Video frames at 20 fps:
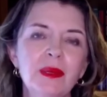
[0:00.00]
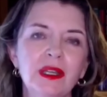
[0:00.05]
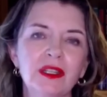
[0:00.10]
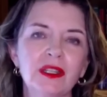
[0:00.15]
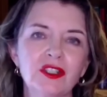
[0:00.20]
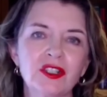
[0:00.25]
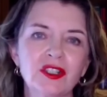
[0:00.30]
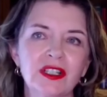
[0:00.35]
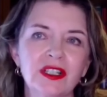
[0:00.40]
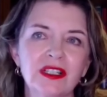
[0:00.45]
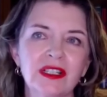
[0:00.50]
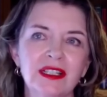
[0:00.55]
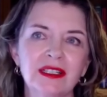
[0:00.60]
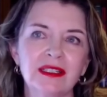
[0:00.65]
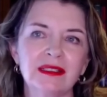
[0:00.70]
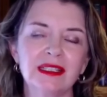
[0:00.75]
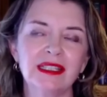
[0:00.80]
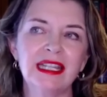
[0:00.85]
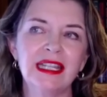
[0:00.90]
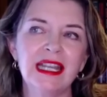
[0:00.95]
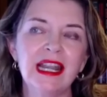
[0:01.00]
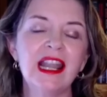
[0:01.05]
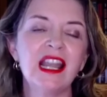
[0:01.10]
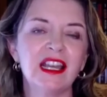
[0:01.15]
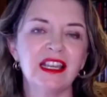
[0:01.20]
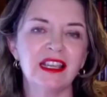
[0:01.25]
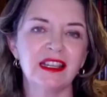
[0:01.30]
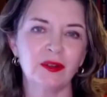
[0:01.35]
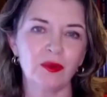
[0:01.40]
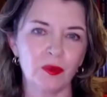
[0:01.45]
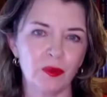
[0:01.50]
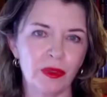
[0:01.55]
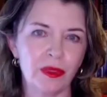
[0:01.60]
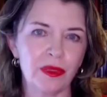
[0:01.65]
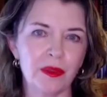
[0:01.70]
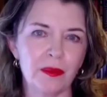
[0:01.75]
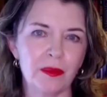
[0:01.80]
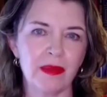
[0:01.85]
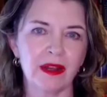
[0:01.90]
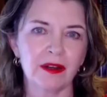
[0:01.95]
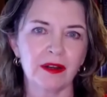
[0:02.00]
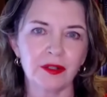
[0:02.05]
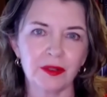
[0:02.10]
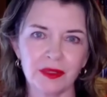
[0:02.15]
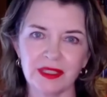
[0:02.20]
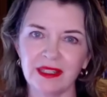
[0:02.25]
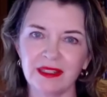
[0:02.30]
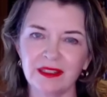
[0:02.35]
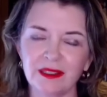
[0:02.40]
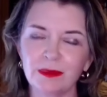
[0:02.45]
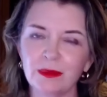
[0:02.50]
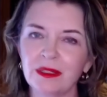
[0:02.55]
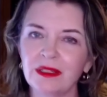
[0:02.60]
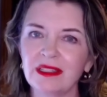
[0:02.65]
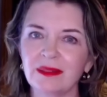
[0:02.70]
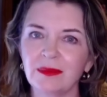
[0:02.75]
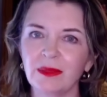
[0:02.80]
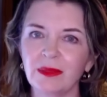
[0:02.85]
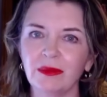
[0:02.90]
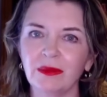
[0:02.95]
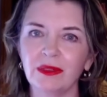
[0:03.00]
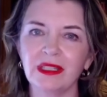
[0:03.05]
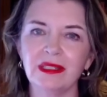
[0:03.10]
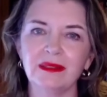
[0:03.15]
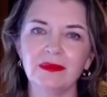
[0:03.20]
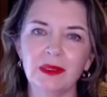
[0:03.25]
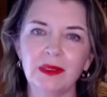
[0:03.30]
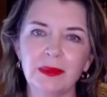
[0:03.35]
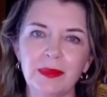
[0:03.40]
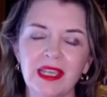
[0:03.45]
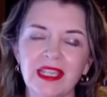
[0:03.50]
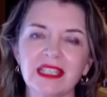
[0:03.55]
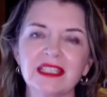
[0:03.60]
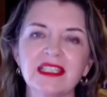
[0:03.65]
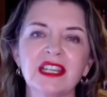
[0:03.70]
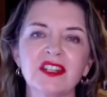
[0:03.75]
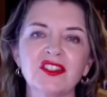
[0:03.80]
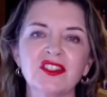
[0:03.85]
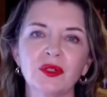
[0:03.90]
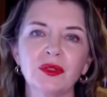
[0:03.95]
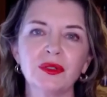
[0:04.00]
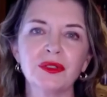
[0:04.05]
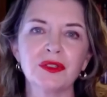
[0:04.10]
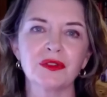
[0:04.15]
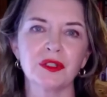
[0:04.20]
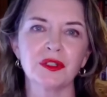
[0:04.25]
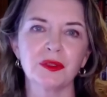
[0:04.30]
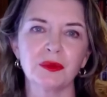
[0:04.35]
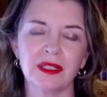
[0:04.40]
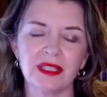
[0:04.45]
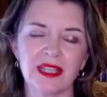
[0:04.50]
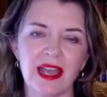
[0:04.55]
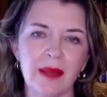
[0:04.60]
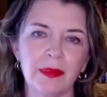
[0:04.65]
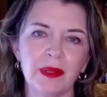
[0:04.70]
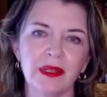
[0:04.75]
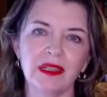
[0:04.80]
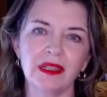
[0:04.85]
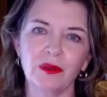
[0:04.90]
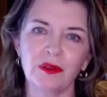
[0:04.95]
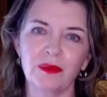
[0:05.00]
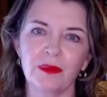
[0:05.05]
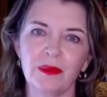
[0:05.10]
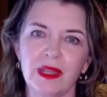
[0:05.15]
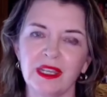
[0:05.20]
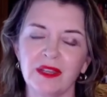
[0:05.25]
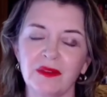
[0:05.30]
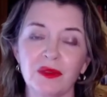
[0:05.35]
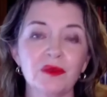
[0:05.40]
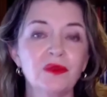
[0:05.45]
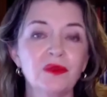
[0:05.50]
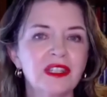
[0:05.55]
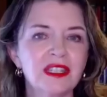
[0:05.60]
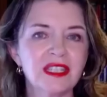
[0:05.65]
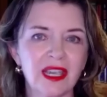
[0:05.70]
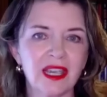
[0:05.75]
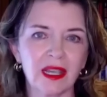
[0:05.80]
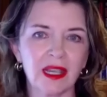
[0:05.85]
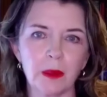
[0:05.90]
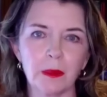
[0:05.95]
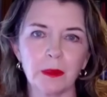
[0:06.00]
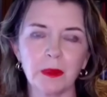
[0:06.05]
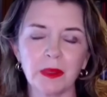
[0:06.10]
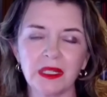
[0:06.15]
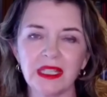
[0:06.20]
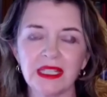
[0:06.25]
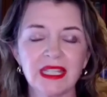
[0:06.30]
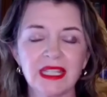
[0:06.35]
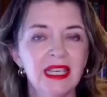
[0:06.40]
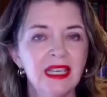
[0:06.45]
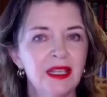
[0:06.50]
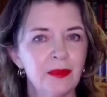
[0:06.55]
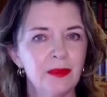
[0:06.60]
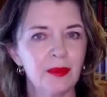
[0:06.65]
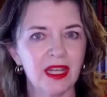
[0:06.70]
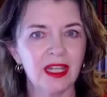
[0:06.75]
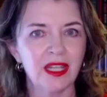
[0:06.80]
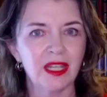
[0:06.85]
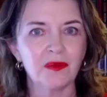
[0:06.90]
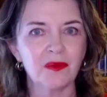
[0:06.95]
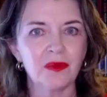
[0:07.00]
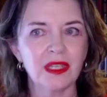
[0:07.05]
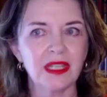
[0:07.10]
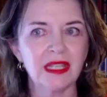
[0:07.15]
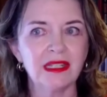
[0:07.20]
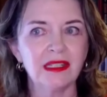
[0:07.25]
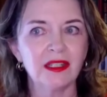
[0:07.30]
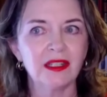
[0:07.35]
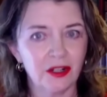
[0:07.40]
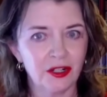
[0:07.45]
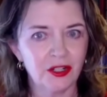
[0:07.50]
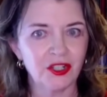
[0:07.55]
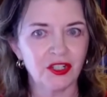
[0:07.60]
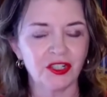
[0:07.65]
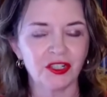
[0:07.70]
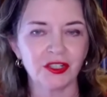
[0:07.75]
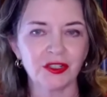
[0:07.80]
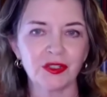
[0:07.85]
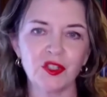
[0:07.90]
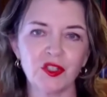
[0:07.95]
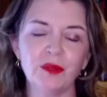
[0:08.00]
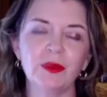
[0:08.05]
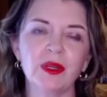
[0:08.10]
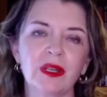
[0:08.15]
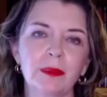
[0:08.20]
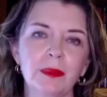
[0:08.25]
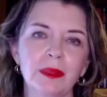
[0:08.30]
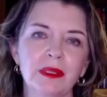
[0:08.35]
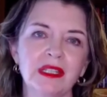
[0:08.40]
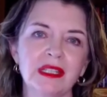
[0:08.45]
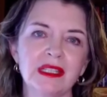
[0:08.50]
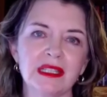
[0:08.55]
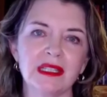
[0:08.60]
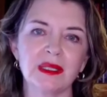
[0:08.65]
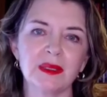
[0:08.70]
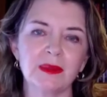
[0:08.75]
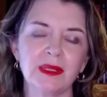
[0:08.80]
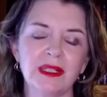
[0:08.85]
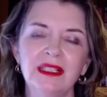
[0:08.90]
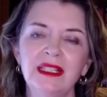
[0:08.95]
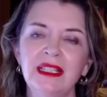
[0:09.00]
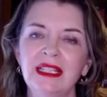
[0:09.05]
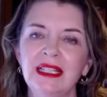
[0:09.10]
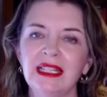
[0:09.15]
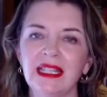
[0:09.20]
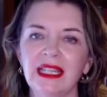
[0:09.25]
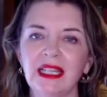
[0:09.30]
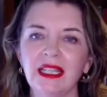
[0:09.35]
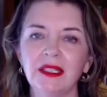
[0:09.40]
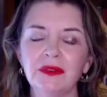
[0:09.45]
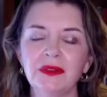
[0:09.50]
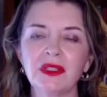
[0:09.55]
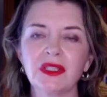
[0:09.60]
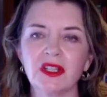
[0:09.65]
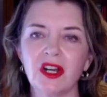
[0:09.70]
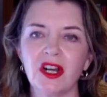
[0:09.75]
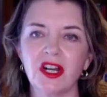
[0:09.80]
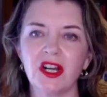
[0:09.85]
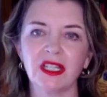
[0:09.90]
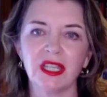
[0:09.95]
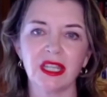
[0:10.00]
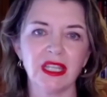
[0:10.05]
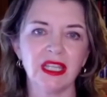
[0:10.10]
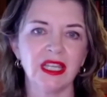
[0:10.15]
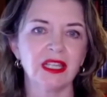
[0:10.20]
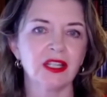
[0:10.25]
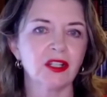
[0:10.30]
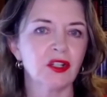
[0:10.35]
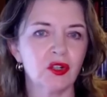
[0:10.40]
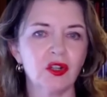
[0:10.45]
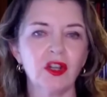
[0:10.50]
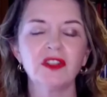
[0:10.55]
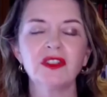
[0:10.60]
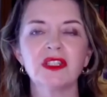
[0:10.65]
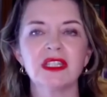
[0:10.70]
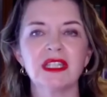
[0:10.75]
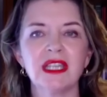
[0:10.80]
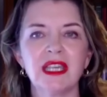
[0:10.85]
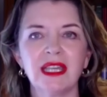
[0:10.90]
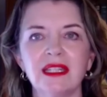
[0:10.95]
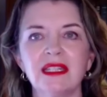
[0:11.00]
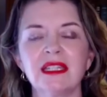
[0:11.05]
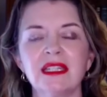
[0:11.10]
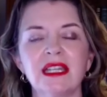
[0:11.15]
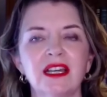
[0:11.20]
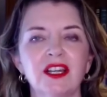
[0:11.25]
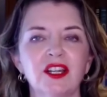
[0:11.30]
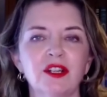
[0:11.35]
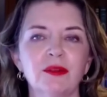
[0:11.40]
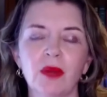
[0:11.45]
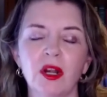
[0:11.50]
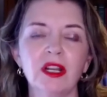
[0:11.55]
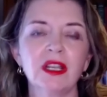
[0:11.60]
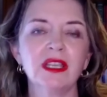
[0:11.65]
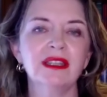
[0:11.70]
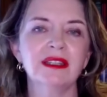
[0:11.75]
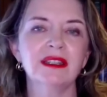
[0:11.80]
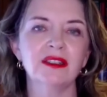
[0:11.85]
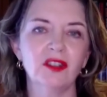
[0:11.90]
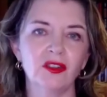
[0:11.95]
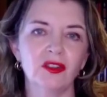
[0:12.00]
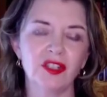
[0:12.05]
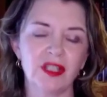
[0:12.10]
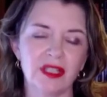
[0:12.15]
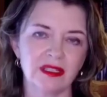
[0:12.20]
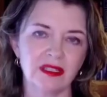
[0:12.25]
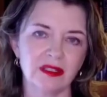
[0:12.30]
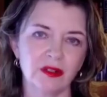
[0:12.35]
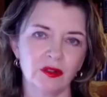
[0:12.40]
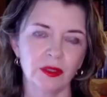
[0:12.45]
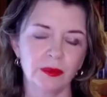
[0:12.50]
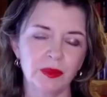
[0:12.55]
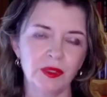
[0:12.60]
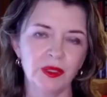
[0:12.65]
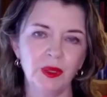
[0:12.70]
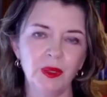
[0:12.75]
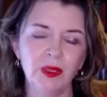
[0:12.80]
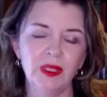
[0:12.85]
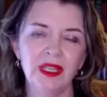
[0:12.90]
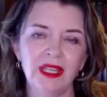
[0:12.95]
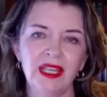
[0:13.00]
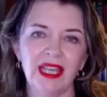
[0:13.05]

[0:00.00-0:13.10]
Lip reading: much in line with the macro sentiment. I mean, we keep paying attention also to what's happening with many of the fintech companies, many of the larger consumer companies as well. Layoffs are a thing across entire market, not just in crypto.